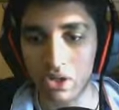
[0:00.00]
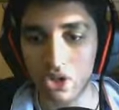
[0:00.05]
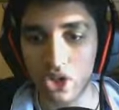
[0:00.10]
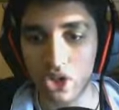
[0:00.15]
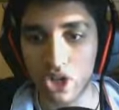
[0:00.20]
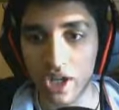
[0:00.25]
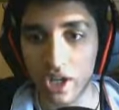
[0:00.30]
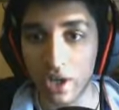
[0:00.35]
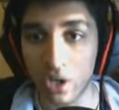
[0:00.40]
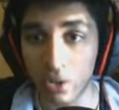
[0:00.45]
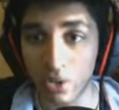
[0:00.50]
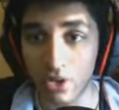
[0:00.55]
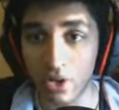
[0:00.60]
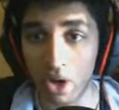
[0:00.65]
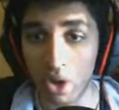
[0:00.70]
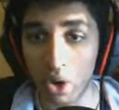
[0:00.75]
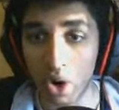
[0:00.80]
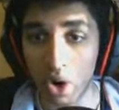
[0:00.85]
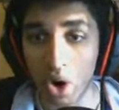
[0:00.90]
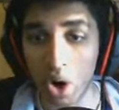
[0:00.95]
Chill
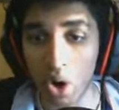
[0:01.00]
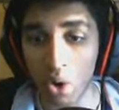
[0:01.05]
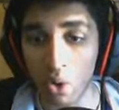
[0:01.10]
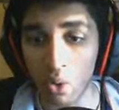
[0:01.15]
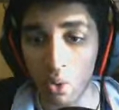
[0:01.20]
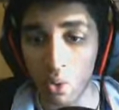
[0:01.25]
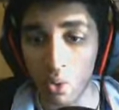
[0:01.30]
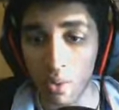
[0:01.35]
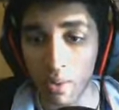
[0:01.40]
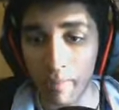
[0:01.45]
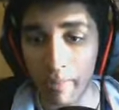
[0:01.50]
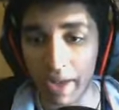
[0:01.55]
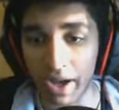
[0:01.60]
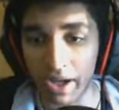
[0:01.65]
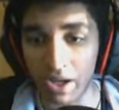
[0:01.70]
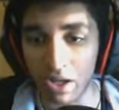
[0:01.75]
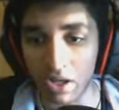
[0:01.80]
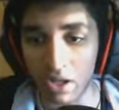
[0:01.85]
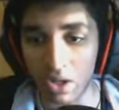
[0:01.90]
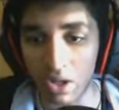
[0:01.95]
the. Oh
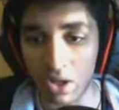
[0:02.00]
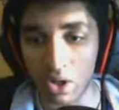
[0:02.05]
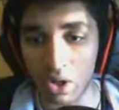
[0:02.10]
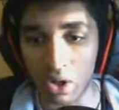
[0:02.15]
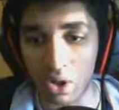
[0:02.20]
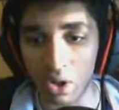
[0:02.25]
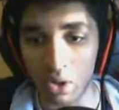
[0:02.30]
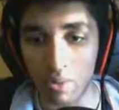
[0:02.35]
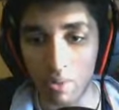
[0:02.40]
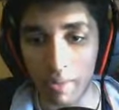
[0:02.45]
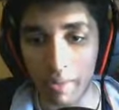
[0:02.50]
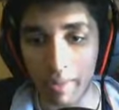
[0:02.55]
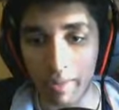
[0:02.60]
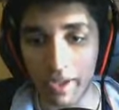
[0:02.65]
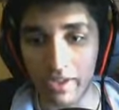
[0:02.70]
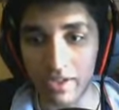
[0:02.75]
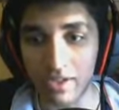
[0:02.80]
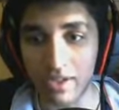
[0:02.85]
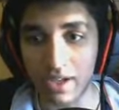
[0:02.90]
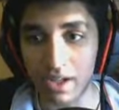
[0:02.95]
my. Oh, my
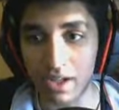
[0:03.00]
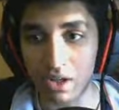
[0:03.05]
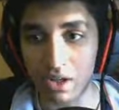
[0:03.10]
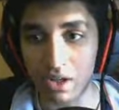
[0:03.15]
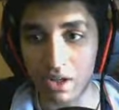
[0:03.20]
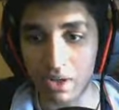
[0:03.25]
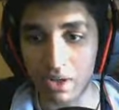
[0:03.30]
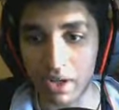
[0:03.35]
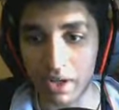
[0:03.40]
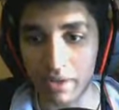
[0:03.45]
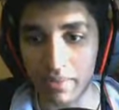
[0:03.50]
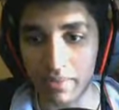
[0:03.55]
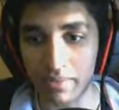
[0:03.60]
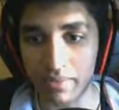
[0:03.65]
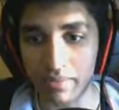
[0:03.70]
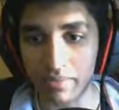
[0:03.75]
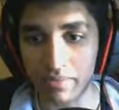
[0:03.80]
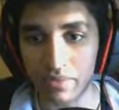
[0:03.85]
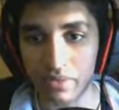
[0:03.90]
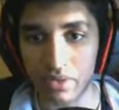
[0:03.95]
man's dig. Okay.
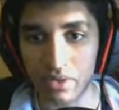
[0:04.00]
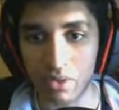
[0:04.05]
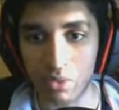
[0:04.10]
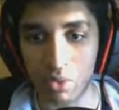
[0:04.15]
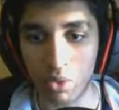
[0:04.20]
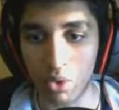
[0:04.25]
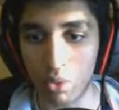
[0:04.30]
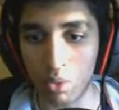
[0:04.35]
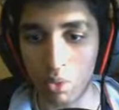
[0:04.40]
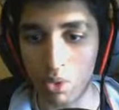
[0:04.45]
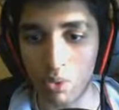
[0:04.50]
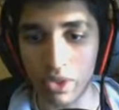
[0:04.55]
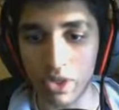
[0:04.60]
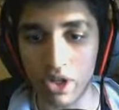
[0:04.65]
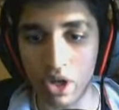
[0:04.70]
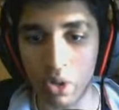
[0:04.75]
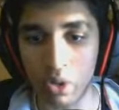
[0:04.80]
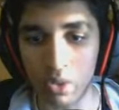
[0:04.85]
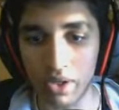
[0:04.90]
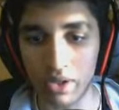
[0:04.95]
Where, where are we
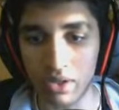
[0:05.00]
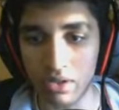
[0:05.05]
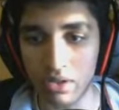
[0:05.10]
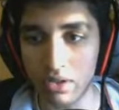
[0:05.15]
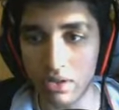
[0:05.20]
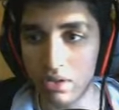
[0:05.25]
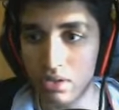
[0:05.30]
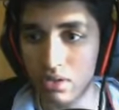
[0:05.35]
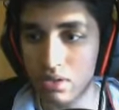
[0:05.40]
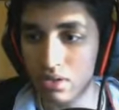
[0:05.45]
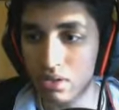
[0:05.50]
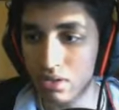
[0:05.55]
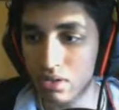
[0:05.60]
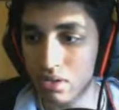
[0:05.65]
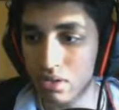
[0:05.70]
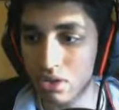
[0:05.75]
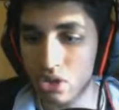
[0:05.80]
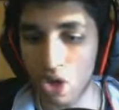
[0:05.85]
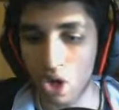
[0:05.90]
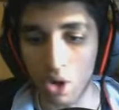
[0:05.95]
going?
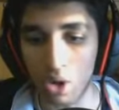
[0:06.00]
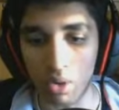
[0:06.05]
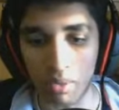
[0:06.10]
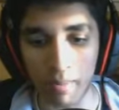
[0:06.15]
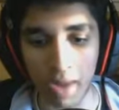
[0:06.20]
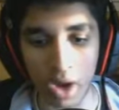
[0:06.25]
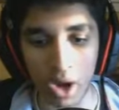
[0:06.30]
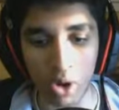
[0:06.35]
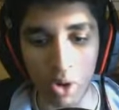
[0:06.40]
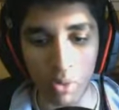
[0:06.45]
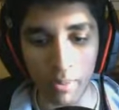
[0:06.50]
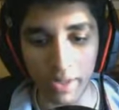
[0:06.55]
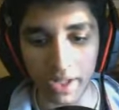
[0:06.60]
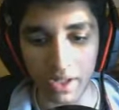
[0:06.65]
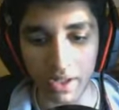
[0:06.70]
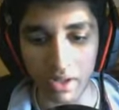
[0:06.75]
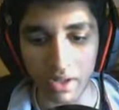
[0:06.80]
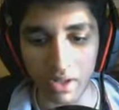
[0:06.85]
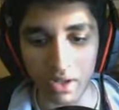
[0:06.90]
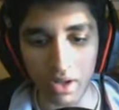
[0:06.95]
Yo, my homie.
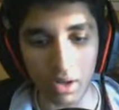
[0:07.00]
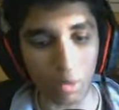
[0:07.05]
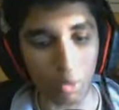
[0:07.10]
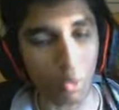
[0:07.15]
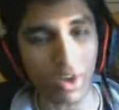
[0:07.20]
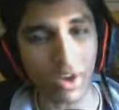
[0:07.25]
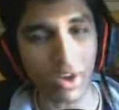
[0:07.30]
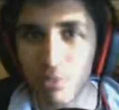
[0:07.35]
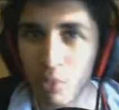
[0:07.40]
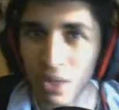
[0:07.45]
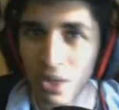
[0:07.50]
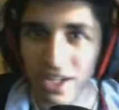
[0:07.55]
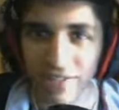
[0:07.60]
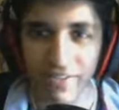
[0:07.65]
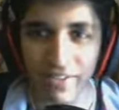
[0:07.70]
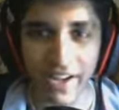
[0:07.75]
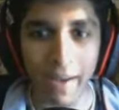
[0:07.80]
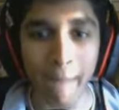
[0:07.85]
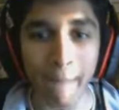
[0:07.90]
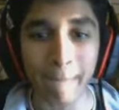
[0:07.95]
What, what
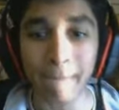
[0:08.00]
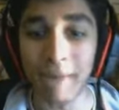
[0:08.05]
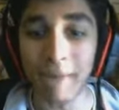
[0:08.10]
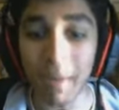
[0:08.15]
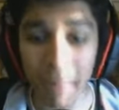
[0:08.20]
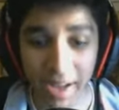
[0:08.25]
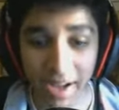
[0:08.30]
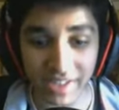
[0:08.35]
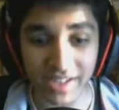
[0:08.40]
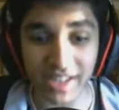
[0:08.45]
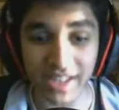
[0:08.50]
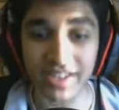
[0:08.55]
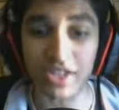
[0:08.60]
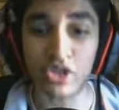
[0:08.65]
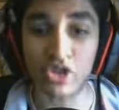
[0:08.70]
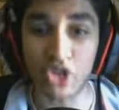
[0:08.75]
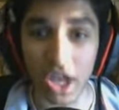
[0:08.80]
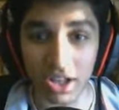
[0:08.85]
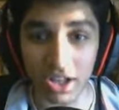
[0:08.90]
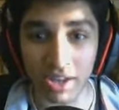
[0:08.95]
even? My man has a
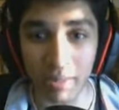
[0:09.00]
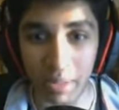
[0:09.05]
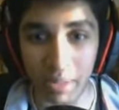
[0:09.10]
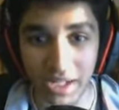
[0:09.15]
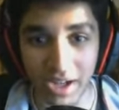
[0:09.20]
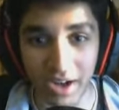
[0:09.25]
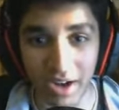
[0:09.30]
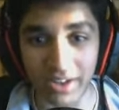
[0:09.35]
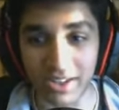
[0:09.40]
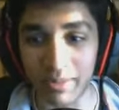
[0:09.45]
jelly bean on